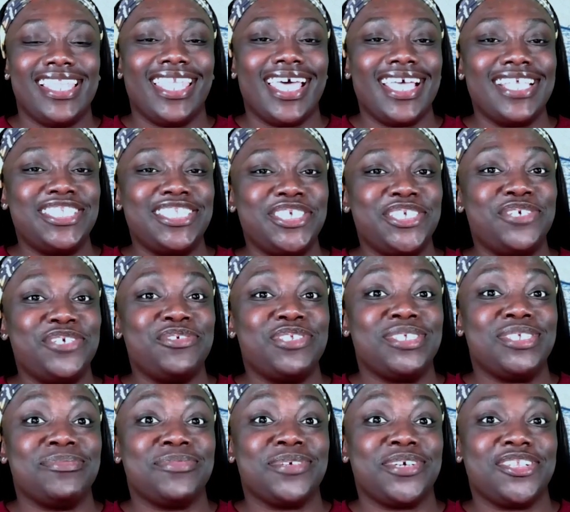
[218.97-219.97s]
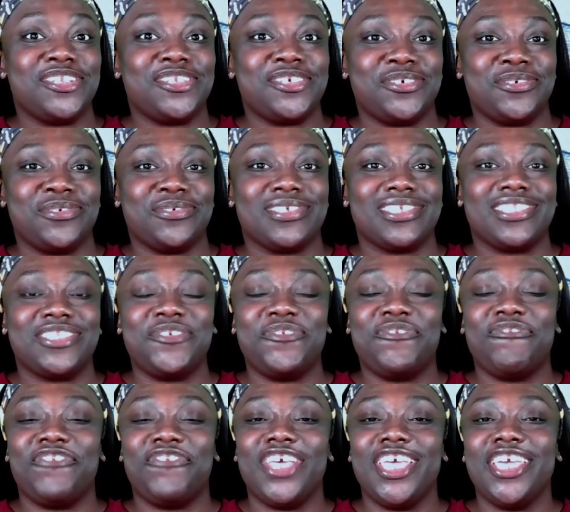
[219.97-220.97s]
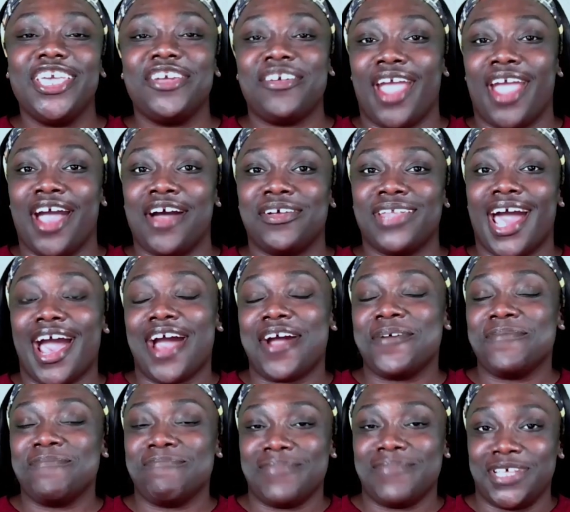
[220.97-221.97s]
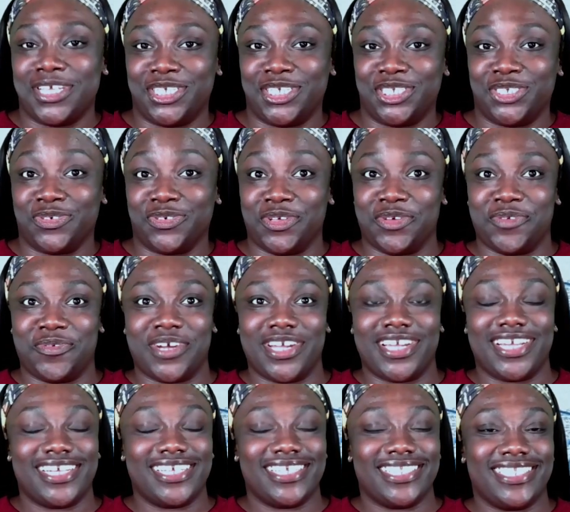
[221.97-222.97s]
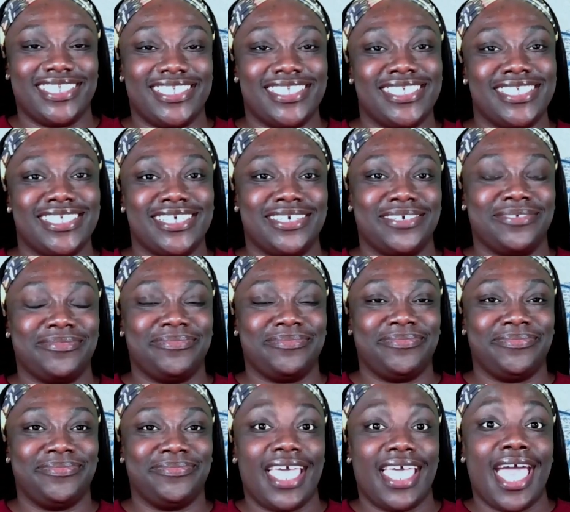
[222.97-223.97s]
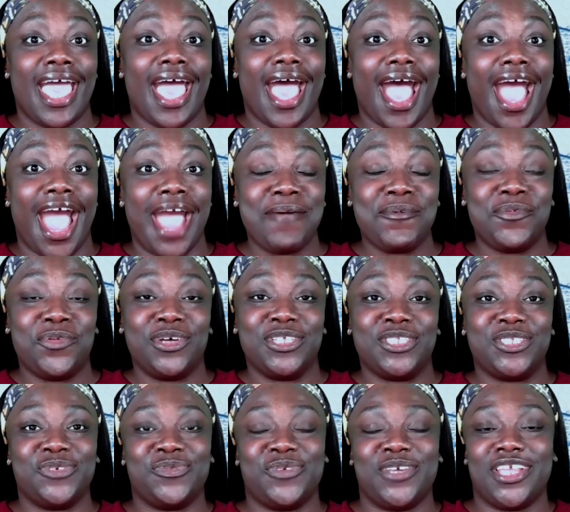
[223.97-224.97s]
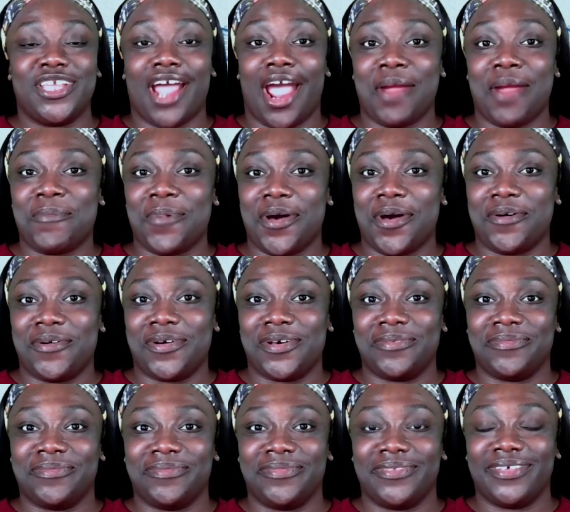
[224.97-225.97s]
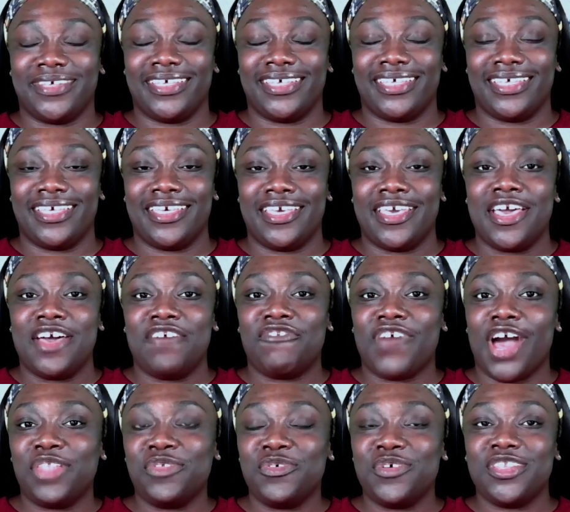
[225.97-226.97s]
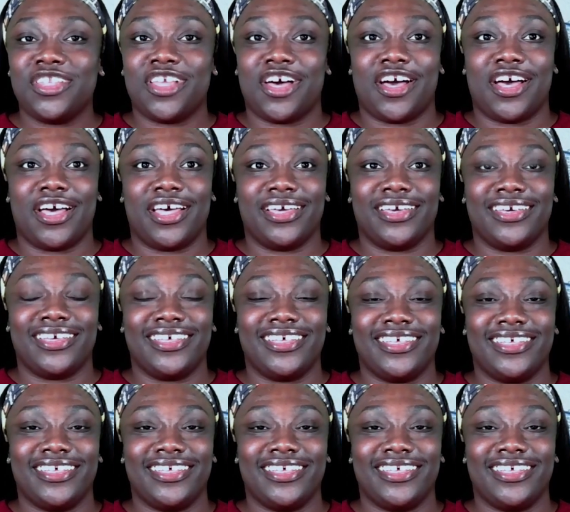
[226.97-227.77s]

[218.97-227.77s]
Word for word: Let's use some clues to figure out our mystery words. I'm going to read our poem. Follow along.